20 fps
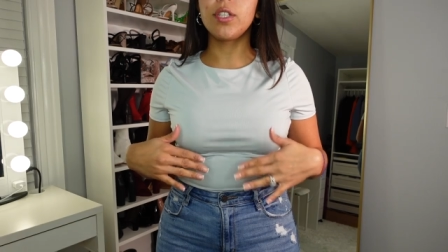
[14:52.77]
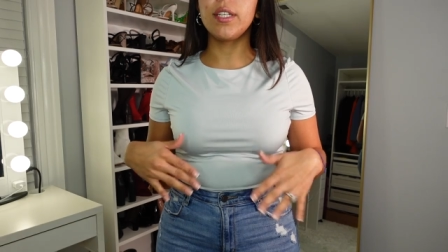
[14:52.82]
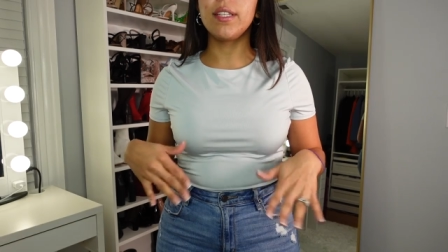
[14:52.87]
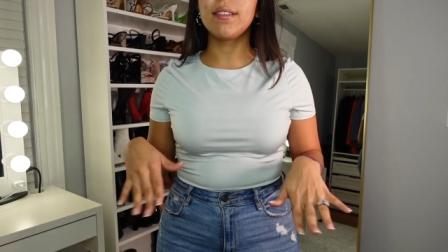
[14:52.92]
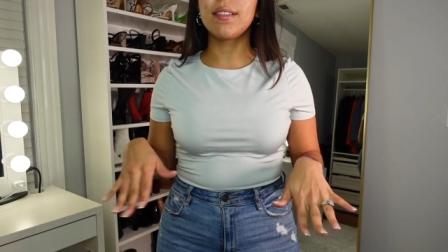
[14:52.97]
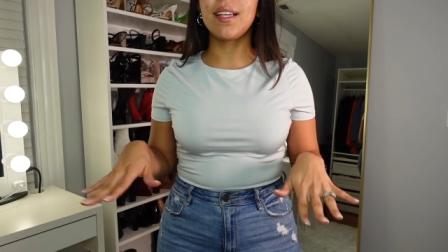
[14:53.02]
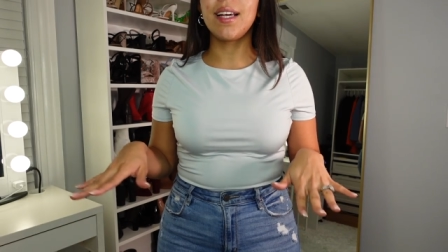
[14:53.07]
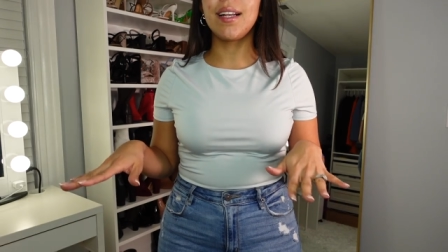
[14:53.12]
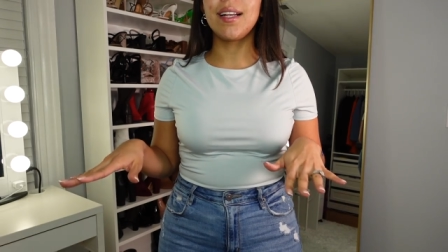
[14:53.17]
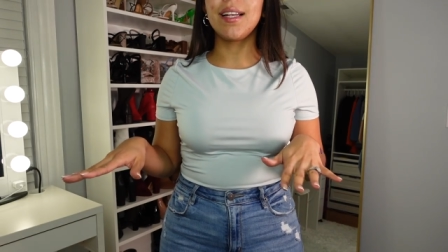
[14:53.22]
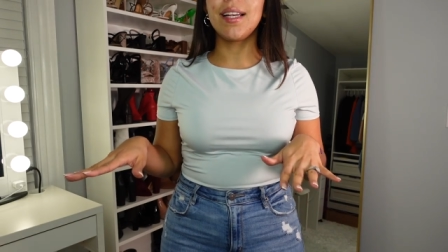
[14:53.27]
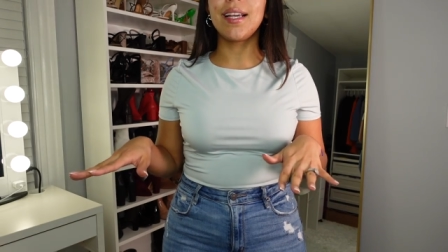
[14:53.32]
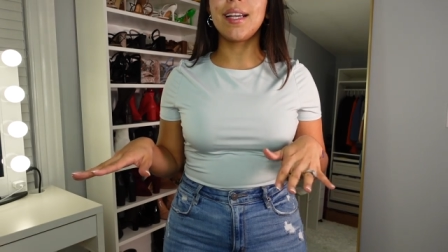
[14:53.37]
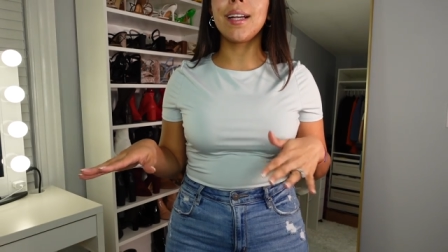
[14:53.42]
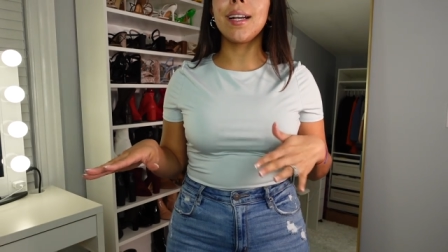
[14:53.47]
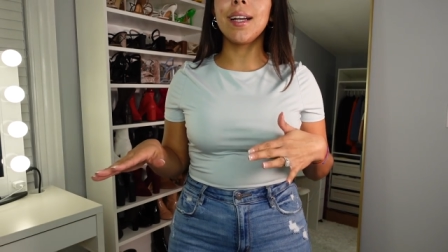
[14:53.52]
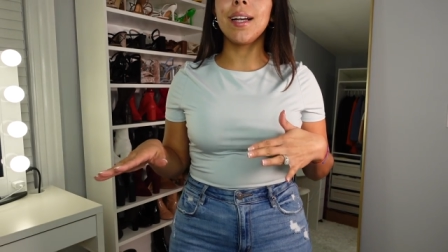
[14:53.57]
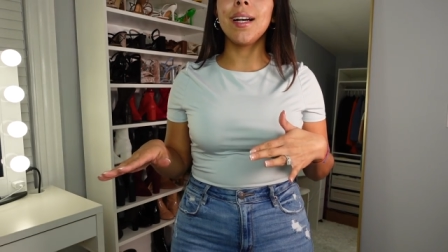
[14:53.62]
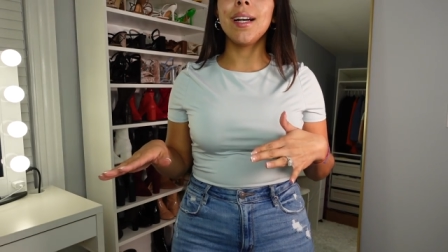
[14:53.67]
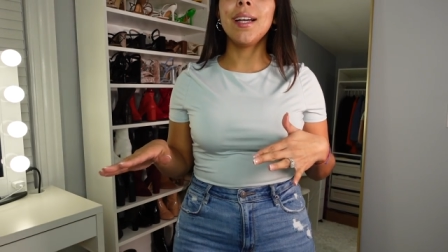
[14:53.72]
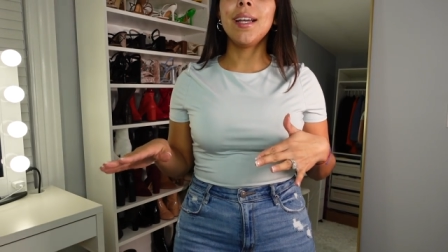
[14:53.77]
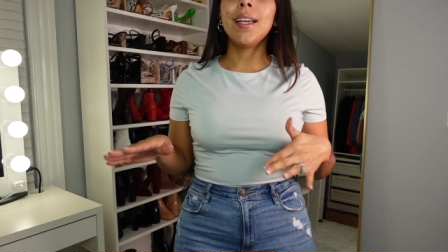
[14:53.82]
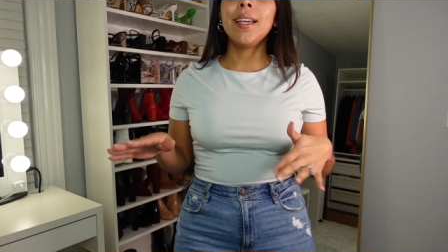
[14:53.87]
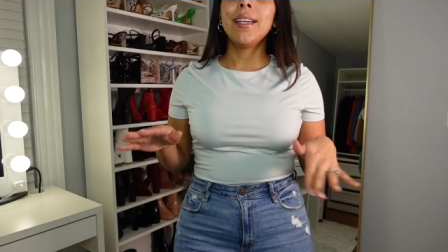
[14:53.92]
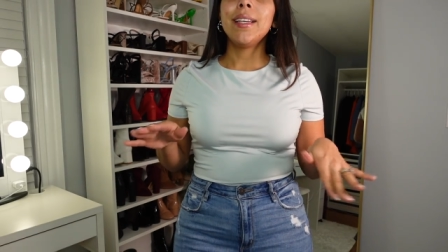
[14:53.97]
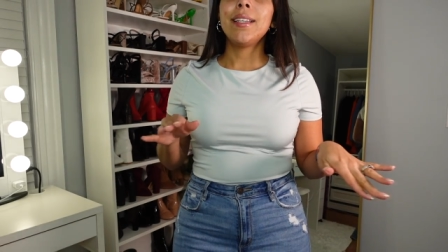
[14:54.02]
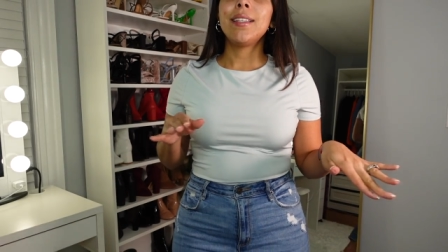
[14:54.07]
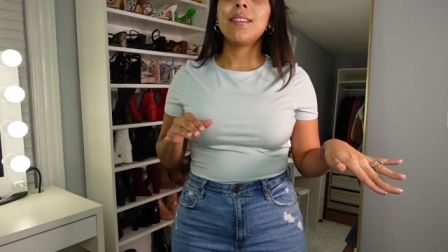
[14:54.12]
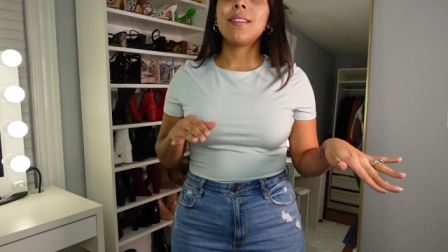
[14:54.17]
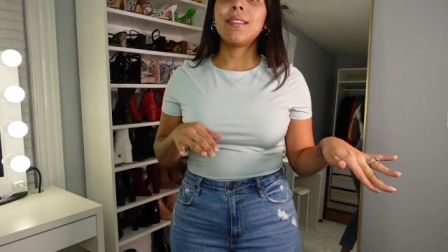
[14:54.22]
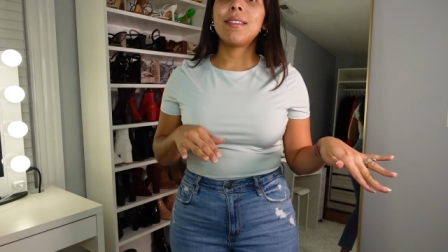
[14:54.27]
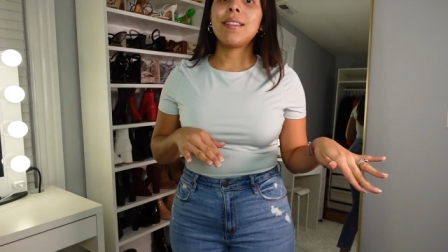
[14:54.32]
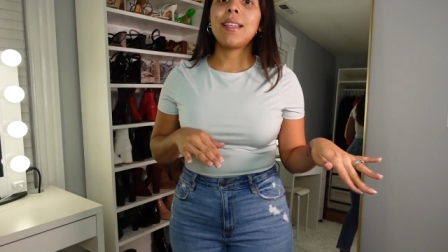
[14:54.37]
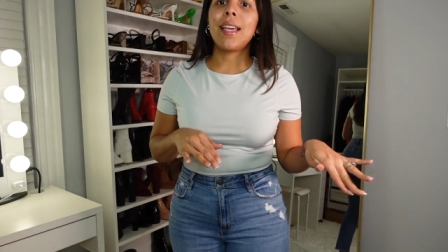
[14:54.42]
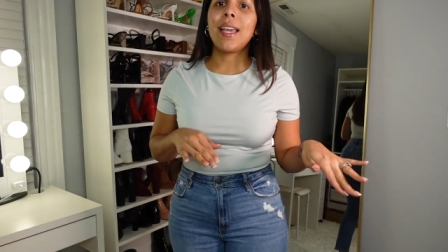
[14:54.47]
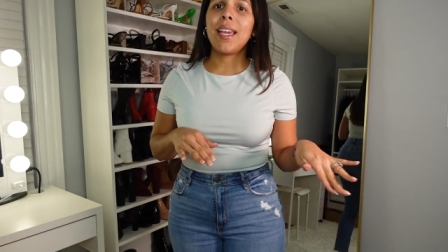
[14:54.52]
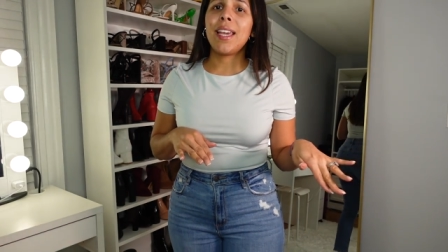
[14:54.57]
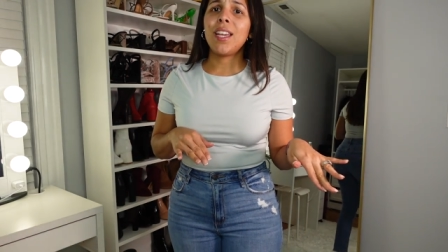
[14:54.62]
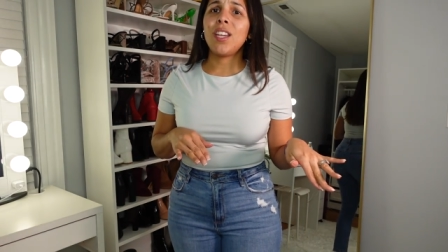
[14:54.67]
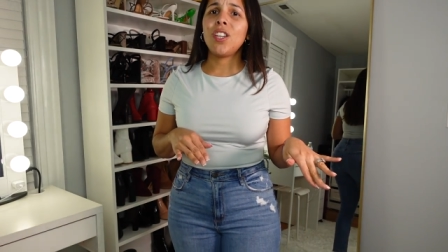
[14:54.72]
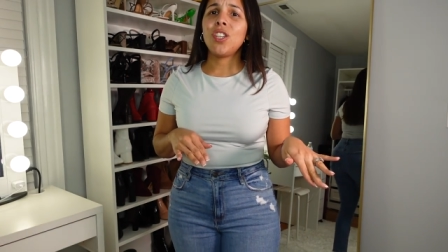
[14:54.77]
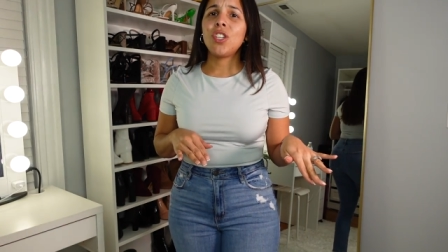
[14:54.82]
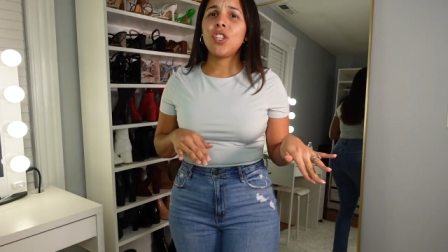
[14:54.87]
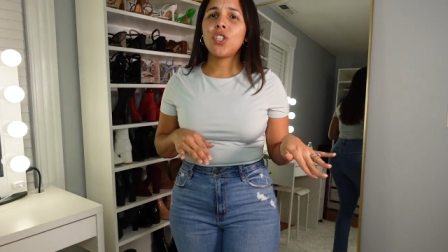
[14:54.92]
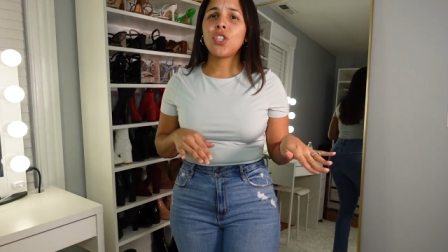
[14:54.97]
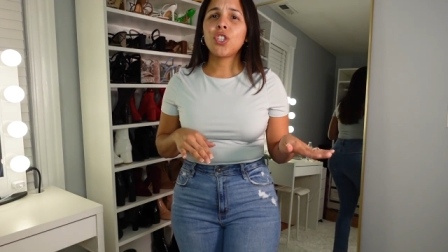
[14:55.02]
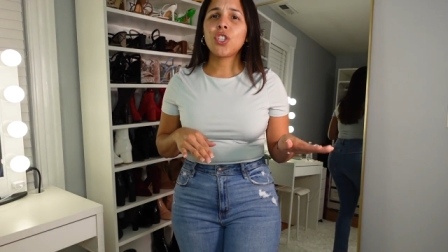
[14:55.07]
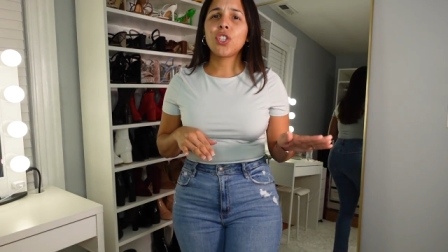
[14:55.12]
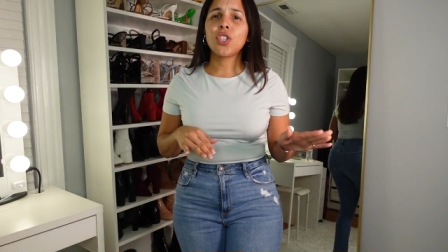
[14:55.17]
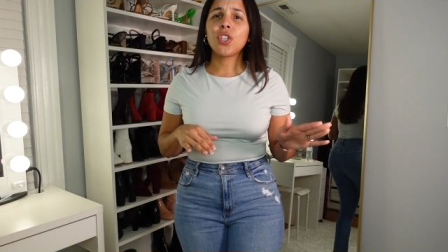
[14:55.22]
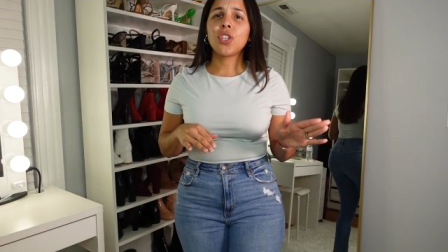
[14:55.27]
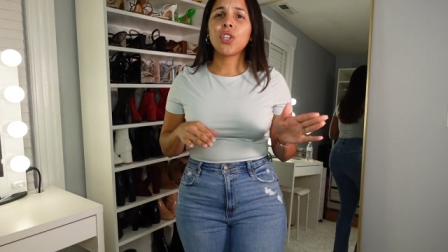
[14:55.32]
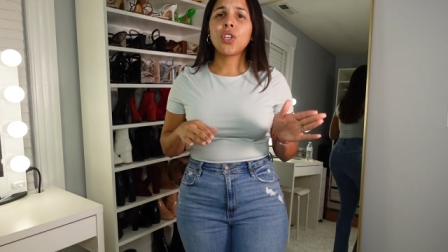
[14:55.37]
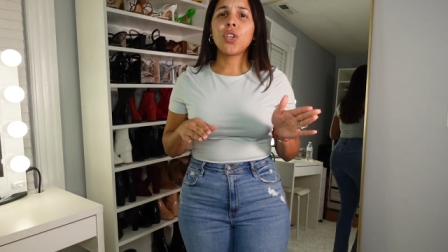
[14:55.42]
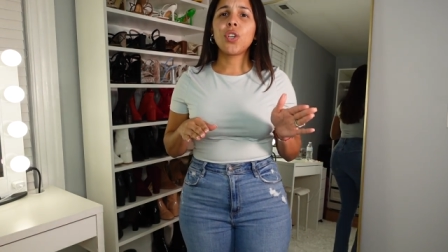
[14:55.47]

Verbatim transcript: It's kind of like a sage